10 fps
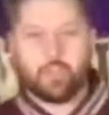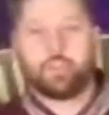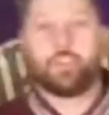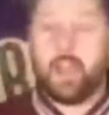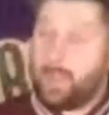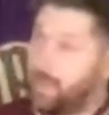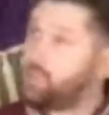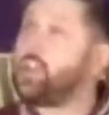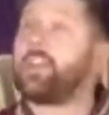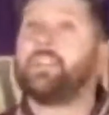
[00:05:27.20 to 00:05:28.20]
just, again,
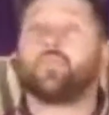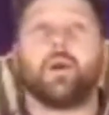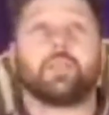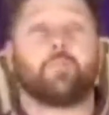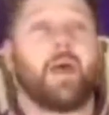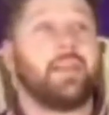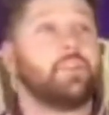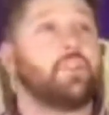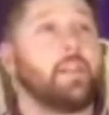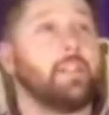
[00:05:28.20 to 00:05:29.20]
check into our space,
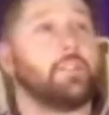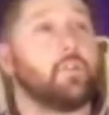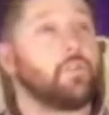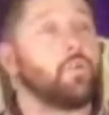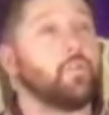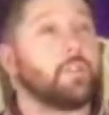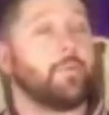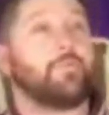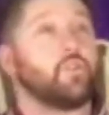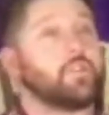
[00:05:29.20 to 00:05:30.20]
check into the thoughts that
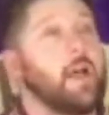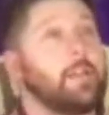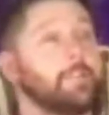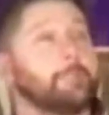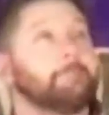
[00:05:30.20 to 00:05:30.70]
we've just had,